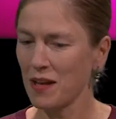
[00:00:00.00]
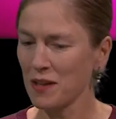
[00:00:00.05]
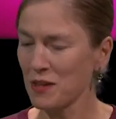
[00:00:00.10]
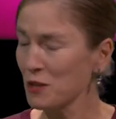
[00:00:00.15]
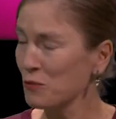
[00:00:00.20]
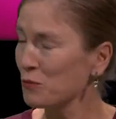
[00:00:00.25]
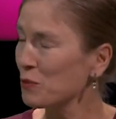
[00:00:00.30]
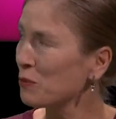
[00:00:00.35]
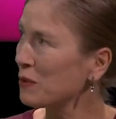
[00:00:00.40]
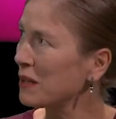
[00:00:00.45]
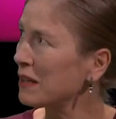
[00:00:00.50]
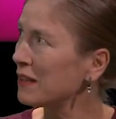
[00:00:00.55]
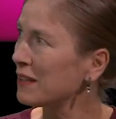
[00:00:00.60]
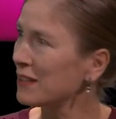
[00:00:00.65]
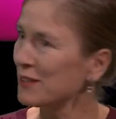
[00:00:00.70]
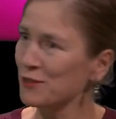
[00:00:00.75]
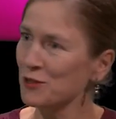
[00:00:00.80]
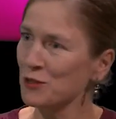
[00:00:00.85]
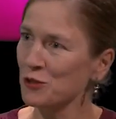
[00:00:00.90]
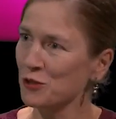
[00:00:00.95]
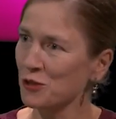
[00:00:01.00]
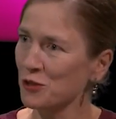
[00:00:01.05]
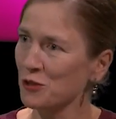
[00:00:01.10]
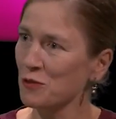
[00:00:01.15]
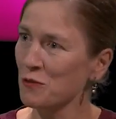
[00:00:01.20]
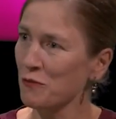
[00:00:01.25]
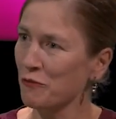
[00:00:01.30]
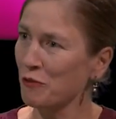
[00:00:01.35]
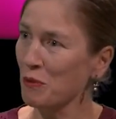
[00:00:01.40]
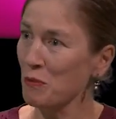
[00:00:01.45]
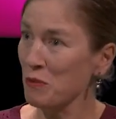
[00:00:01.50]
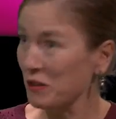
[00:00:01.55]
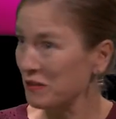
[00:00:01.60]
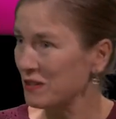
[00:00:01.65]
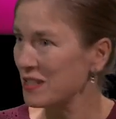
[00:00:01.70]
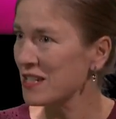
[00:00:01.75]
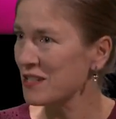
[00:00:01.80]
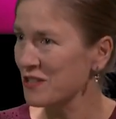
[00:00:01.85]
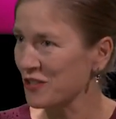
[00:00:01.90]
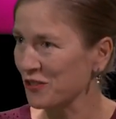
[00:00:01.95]
I think we will listen to, from the
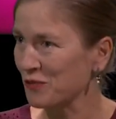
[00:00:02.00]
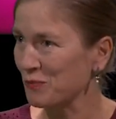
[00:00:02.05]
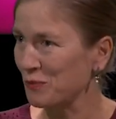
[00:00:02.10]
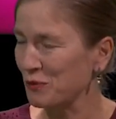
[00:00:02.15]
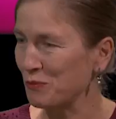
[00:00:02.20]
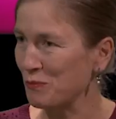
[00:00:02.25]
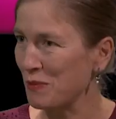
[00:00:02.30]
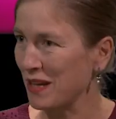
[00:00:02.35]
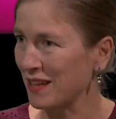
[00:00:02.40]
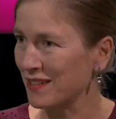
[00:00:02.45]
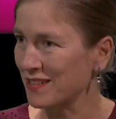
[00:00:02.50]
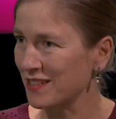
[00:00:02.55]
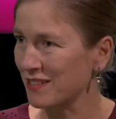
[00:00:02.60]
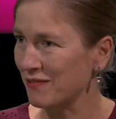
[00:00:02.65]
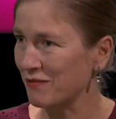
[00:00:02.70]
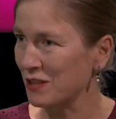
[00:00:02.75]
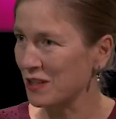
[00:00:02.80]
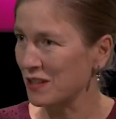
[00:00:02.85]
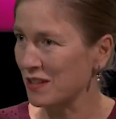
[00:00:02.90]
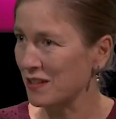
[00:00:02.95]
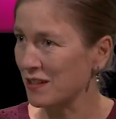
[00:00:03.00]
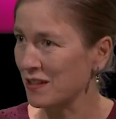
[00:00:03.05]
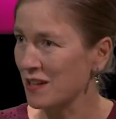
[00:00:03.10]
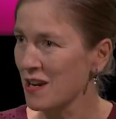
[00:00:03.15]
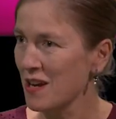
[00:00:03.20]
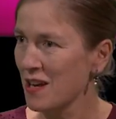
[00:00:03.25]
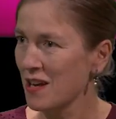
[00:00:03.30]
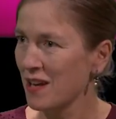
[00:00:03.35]
teacher's perspective here,